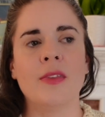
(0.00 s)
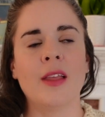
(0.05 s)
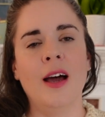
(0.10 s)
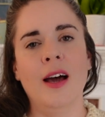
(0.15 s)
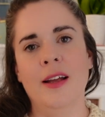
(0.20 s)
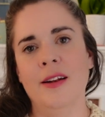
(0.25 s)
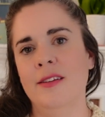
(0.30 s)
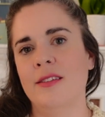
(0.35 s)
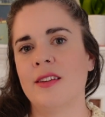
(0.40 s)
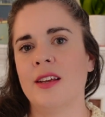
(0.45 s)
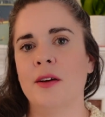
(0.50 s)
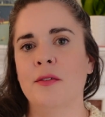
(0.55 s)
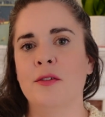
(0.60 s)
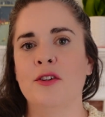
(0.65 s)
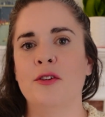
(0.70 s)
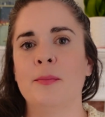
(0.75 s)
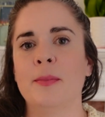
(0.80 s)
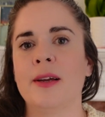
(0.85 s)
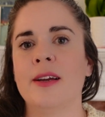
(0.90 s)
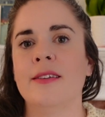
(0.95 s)
I
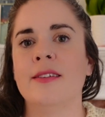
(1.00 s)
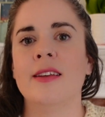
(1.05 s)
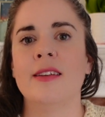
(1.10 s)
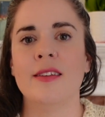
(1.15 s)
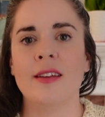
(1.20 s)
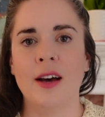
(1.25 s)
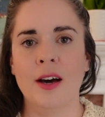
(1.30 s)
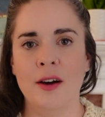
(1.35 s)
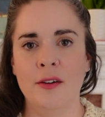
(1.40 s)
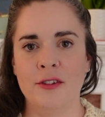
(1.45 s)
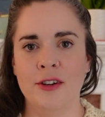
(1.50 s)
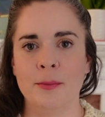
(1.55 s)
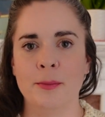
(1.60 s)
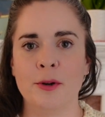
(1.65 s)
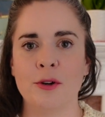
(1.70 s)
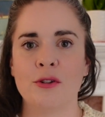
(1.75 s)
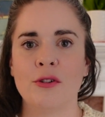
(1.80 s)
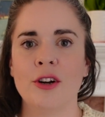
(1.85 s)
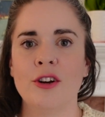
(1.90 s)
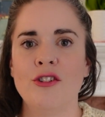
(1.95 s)
discovered because it's half double
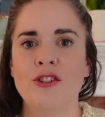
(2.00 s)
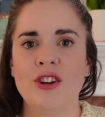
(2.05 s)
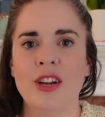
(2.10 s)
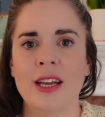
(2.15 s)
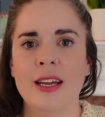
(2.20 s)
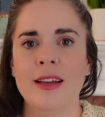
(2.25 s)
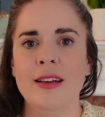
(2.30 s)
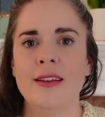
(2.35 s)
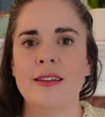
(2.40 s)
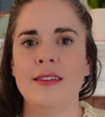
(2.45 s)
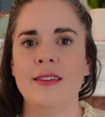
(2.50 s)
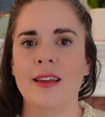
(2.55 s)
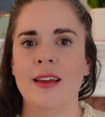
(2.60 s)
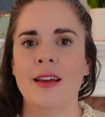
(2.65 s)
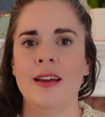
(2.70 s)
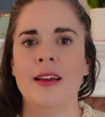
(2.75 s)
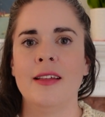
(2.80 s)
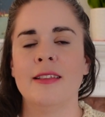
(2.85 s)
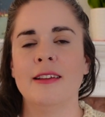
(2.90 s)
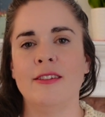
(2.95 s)
crochets.
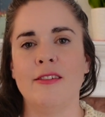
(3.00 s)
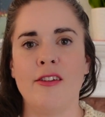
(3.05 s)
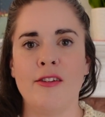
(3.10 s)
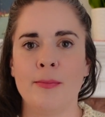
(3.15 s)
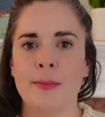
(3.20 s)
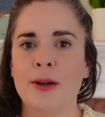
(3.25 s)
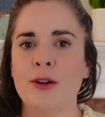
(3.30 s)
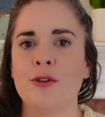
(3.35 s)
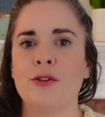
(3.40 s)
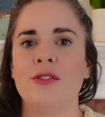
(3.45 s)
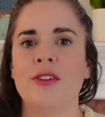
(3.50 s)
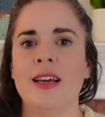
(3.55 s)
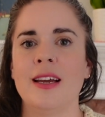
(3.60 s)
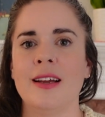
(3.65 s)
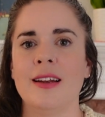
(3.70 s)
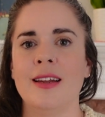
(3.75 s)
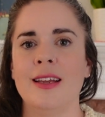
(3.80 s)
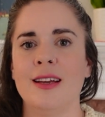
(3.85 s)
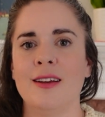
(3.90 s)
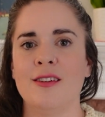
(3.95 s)
There's a special
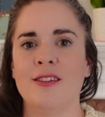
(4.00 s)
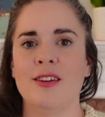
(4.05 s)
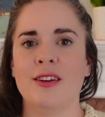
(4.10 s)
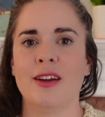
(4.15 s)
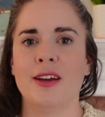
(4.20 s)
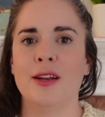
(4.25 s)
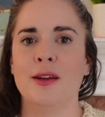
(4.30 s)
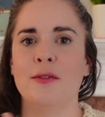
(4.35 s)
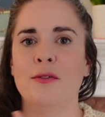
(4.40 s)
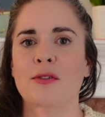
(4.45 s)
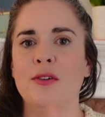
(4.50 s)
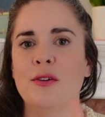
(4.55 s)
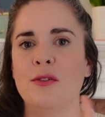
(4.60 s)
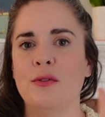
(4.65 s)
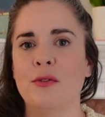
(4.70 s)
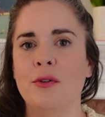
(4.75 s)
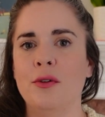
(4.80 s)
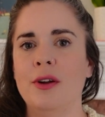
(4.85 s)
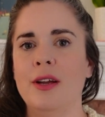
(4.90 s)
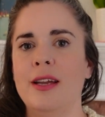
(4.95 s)
technique to kind of
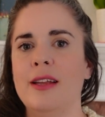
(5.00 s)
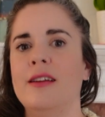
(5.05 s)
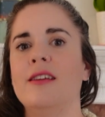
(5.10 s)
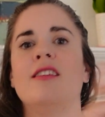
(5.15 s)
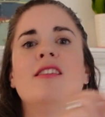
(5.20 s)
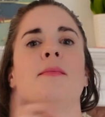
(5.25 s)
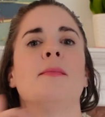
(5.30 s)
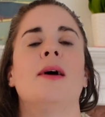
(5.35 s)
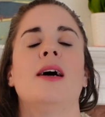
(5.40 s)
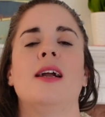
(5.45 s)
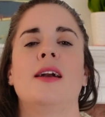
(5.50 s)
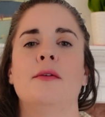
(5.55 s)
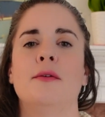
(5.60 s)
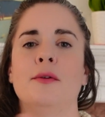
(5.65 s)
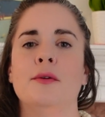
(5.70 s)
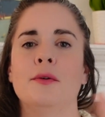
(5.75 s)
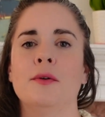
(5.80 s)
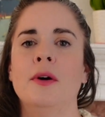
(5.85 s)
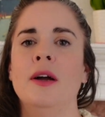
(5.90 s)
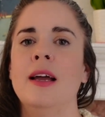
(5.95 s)
avoid a
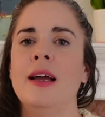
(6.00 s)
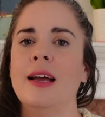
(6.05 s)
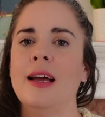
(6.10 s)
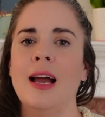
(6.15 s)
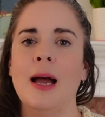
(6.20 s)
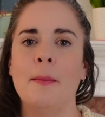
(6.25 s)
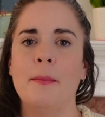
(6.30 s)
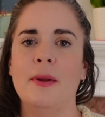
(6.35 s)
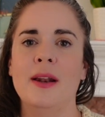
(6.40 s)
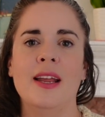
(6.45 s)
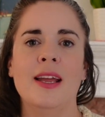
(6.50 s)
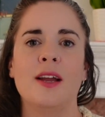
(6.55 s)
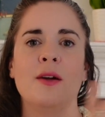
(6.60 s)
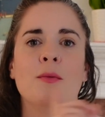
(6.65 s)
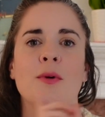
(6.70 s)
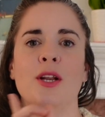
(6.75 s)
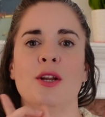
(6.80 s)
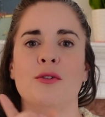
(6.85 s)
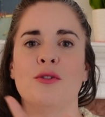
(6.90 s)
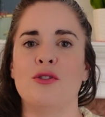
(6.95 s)
spiral happening
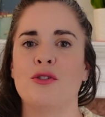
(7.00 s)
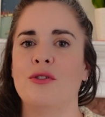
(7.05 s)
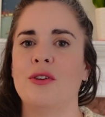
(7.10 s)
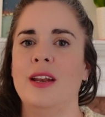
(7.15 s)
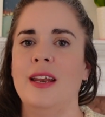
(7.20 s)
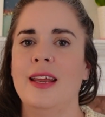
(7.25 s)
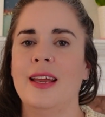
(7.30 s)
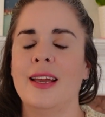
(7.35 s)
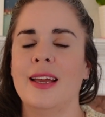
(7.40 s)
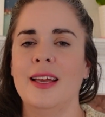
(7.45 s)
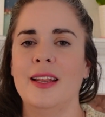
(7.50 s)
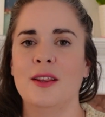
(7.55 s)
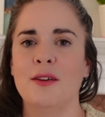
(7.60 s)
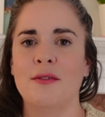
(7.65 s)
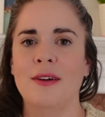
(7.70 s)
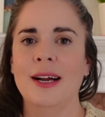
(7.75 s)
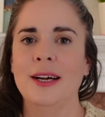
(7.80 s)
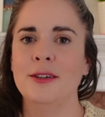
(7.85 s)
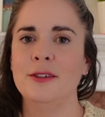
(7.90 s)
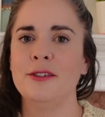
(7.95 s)
when you're joining in the
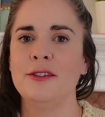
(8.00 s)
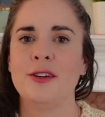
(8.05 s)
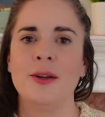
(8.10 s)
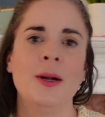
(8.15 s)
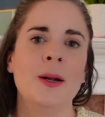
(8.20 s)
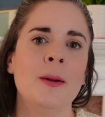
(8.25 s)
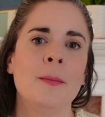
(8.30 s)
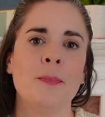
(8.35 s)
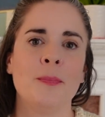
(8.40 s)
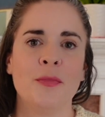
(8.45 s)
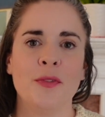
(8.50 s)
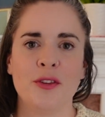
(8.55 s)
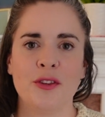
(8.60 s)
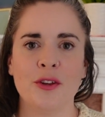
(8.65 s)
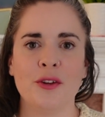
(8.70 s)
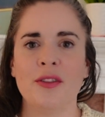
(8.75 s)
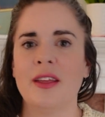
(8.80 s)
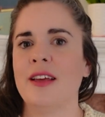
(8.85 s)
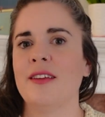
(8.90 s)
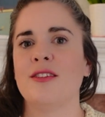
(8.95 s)
round.
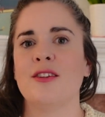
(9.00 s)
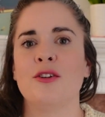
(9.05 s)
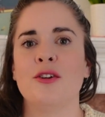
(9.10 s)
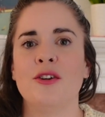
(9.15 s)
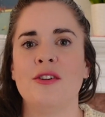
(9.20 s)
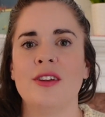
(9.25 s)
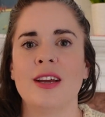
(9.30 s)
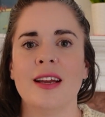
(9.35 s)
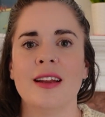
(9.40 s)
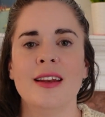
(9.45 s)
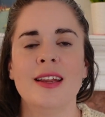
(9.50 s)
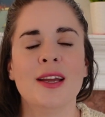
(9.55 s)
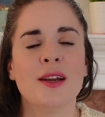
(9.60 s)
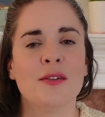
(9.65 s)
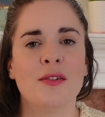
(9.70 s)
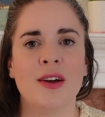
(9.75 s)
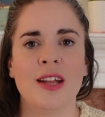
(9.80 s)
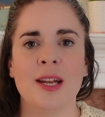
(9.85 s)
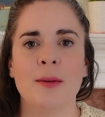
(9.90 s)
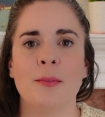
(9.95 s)
So that's a new technique
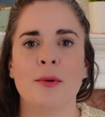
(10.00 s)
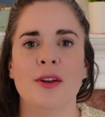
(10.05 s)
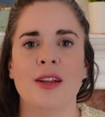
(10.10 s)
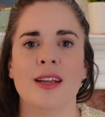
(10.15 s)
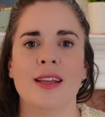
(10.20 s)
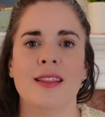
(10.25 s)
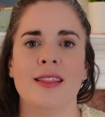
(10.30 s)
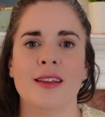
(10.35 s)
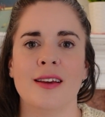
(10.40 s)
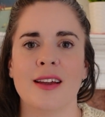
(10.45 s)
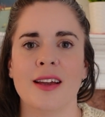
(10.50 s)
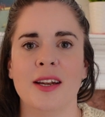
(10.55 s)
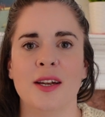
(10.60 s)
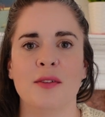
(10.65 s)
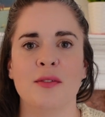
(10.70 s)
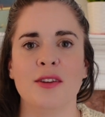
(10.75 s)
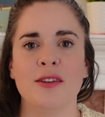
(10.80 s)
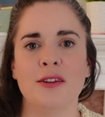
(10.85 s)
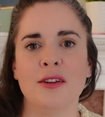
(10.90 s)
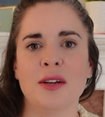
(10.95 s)
for anybody that kind
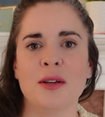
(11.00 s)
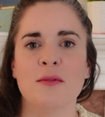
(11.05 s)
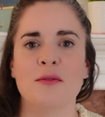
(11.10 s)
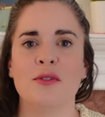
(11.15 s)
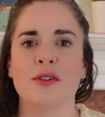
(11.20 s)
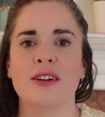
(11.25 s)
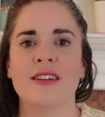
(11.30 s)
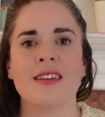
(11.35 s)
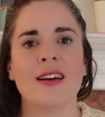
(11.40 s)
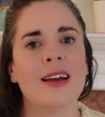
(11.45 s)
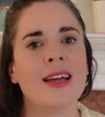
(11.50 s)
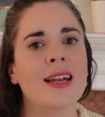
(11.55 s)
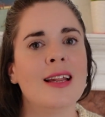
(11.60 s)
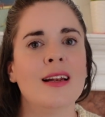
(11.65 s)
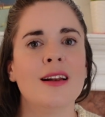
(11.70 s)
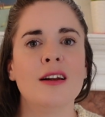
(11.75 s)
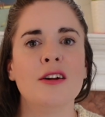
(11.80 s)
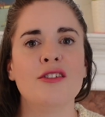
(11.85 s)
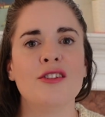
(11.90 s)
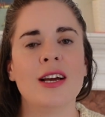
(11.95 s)
of is looking for a tiny
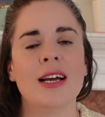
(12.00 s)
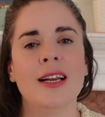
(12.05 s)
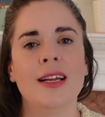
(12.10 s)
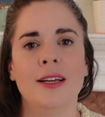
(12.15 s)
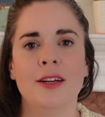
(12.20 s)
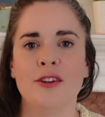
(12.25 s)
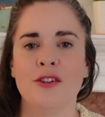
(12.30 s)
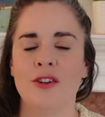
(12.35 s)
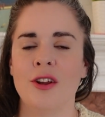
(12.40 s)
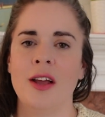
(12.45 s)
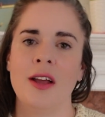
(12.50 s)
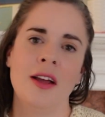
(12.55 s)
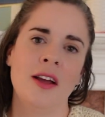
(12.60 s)
little challenge,